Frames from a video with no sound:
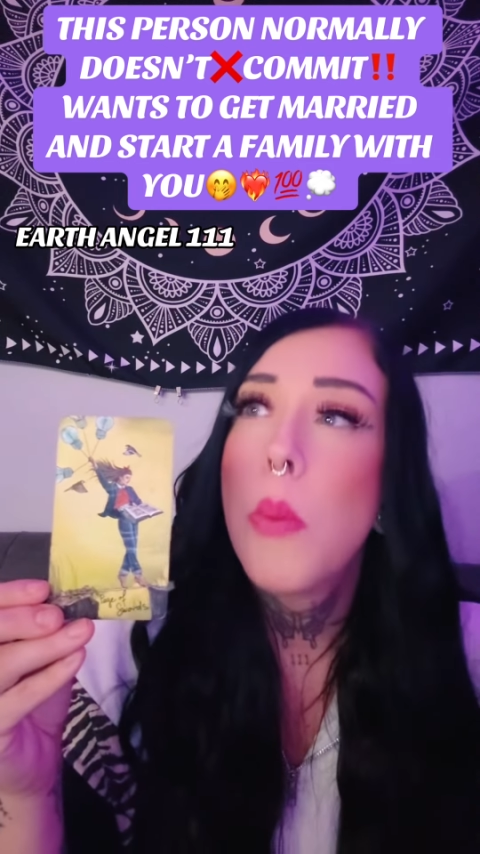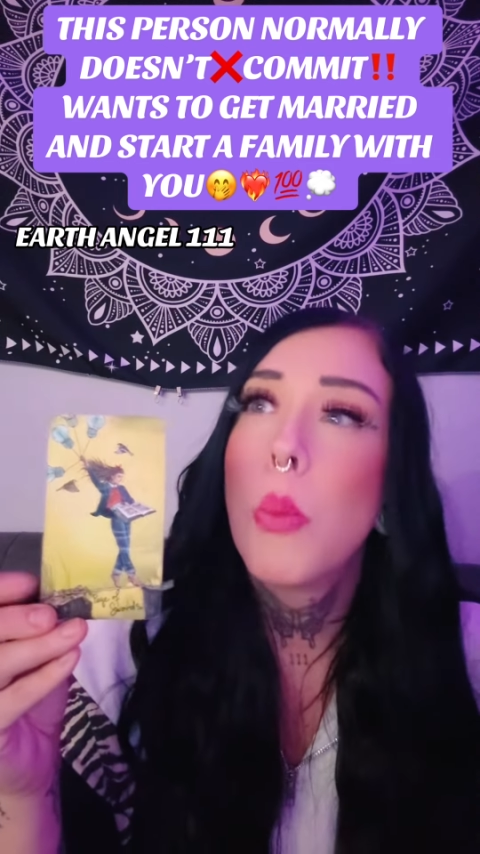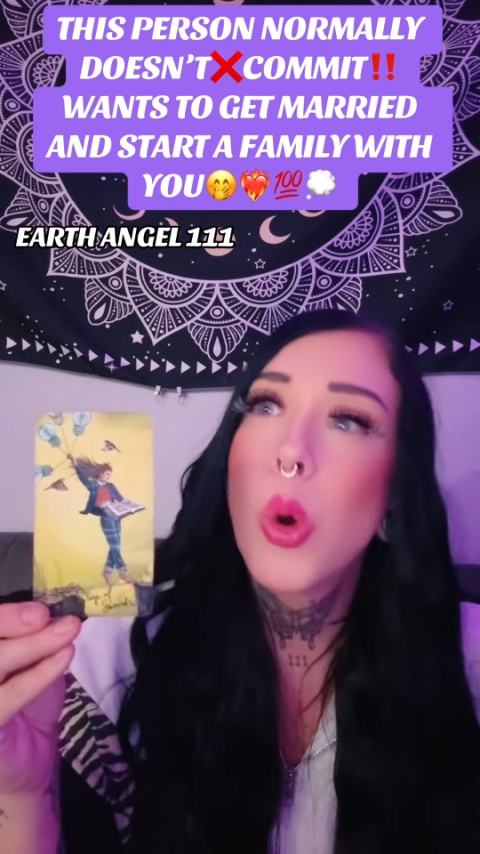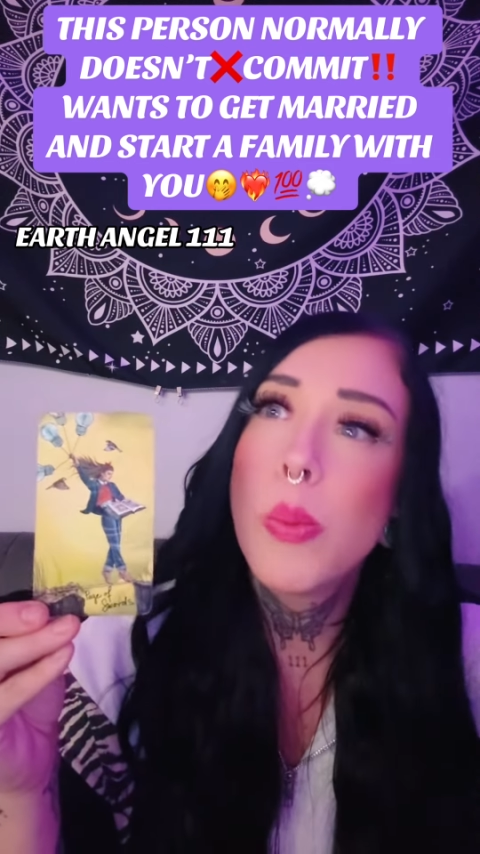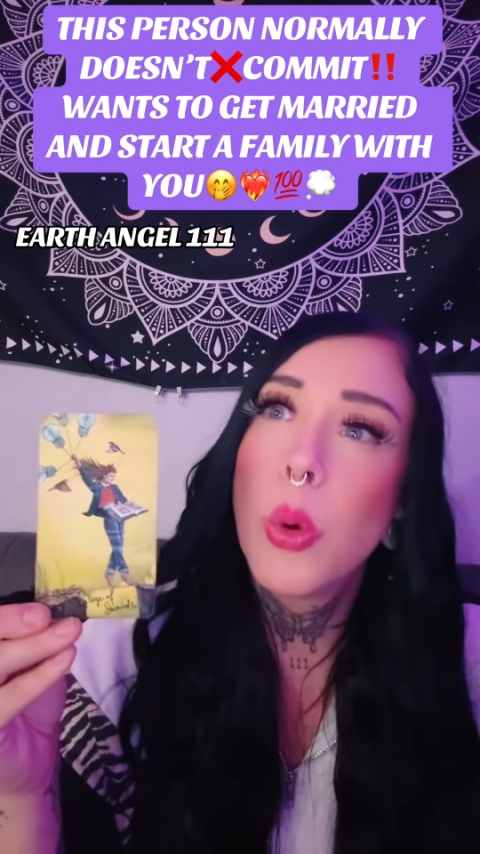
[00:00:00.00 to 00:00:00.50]

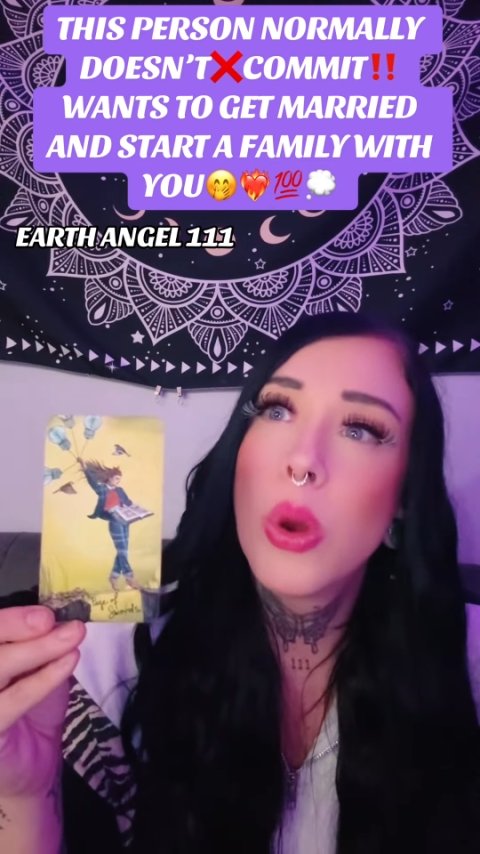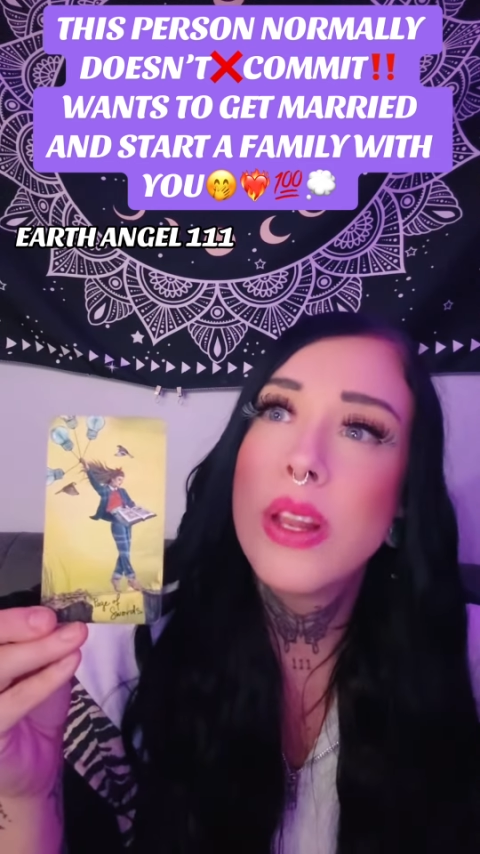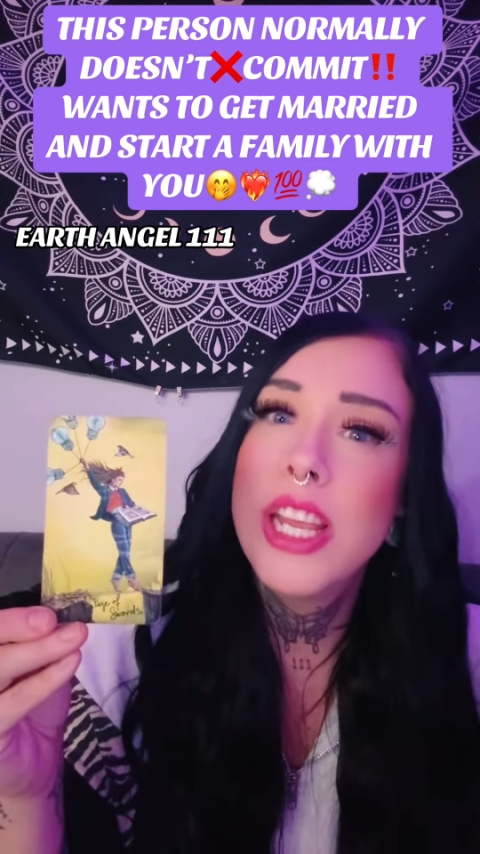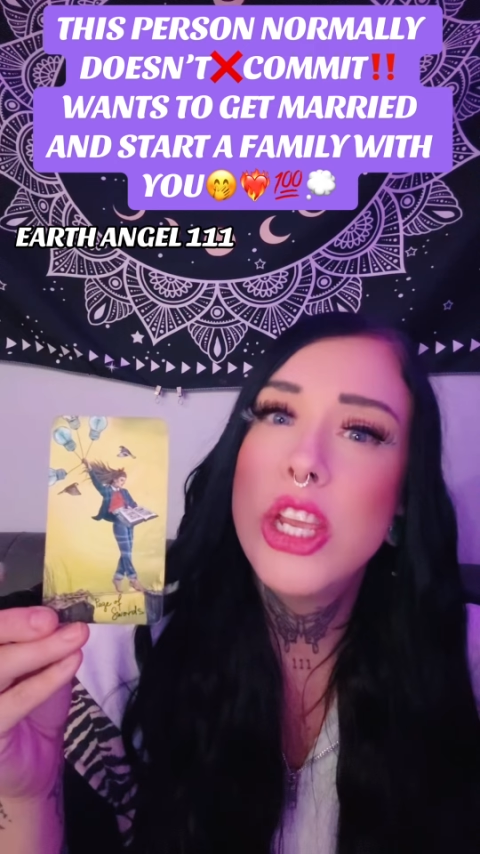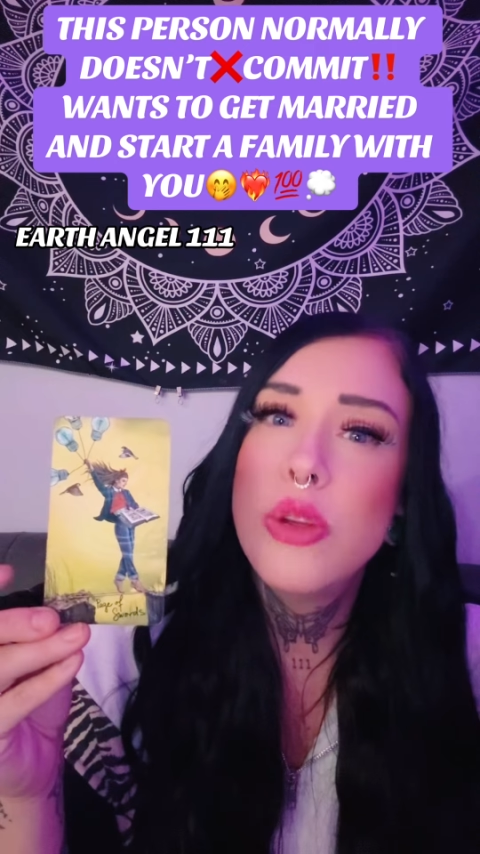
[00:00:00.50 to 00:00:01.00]
more
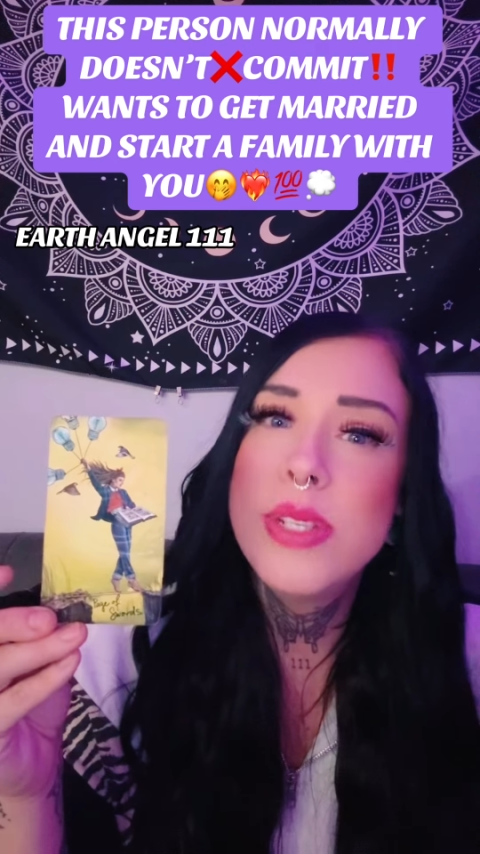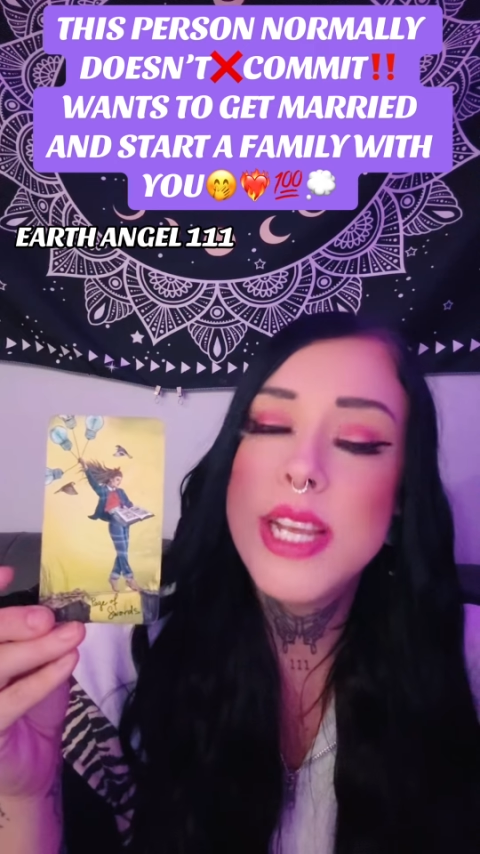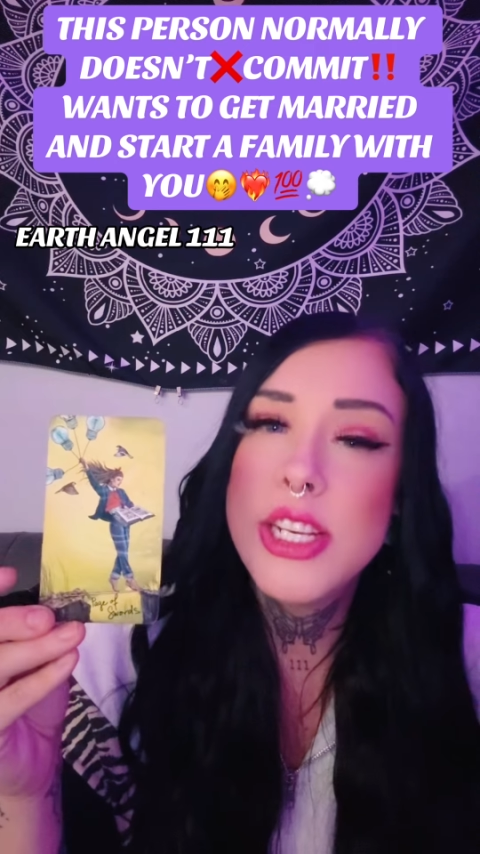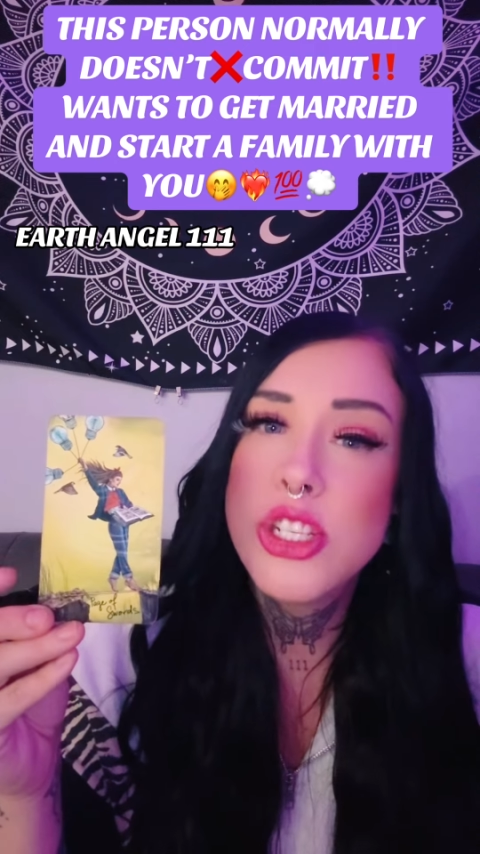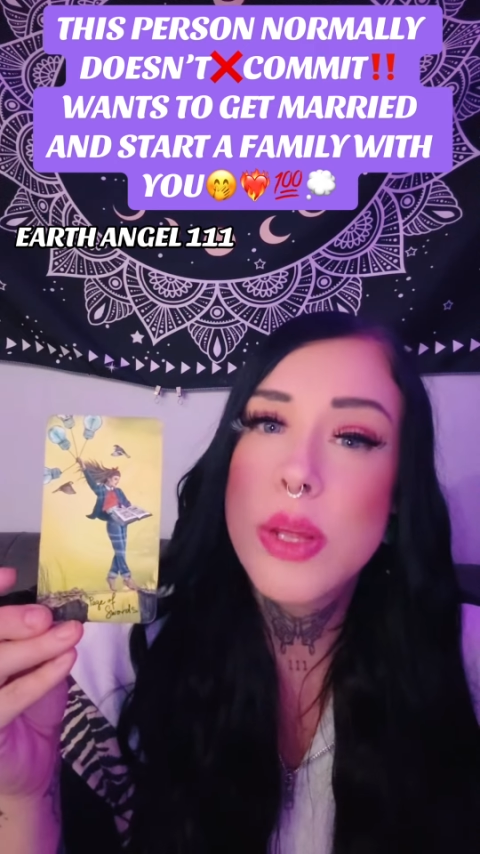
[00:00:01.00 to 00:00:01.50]
importantly, you
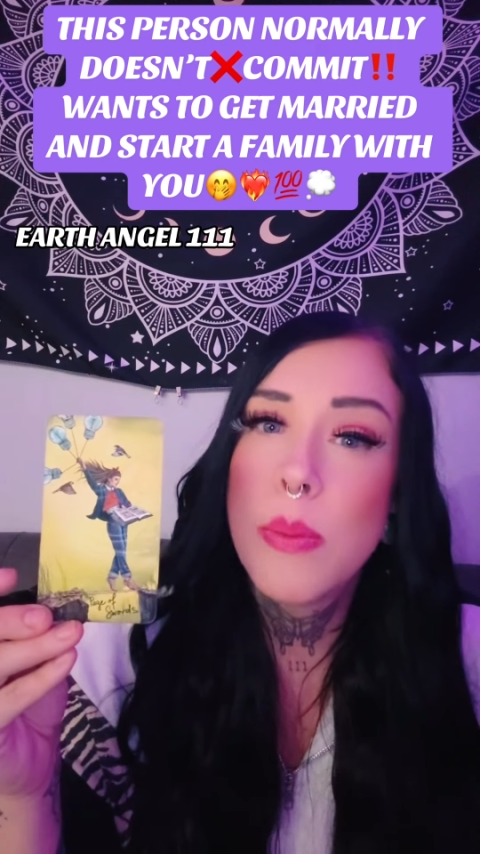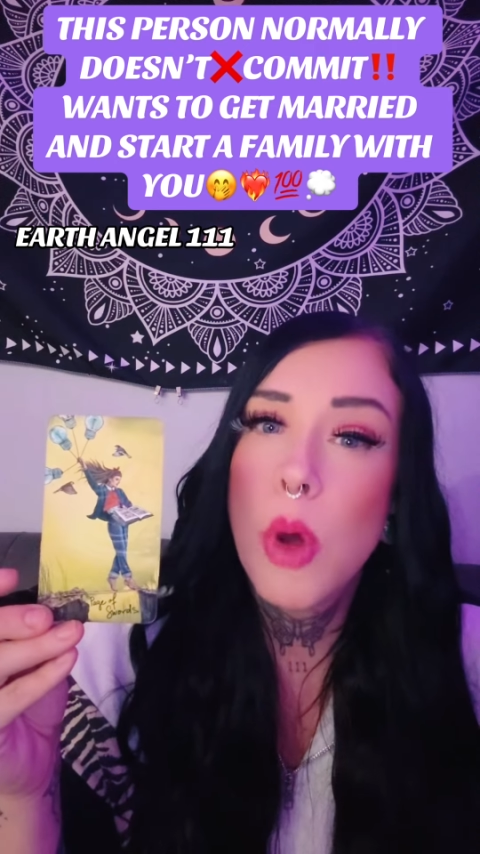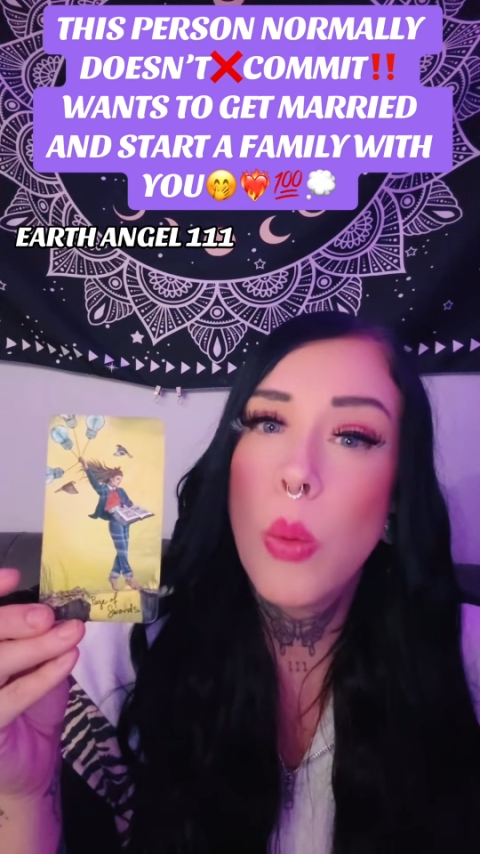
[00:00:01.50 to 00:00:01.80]
teach them a